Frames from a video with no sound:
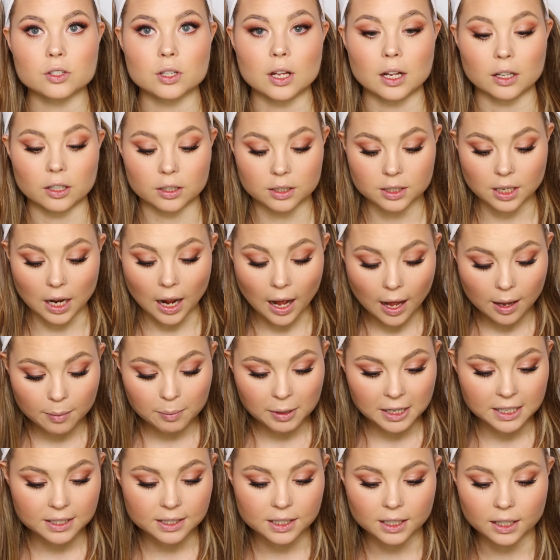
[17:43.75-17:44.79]
so that looks
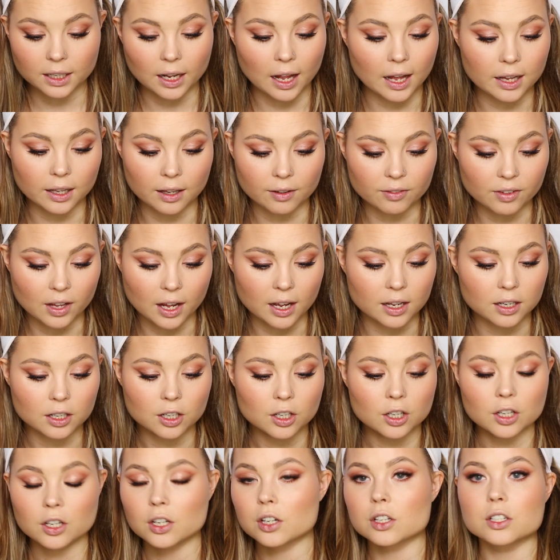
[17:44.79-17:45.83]
amazing. I love that
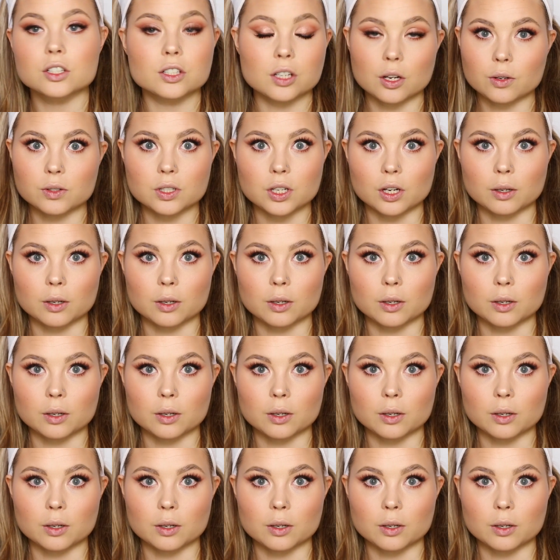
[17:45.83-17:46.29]
so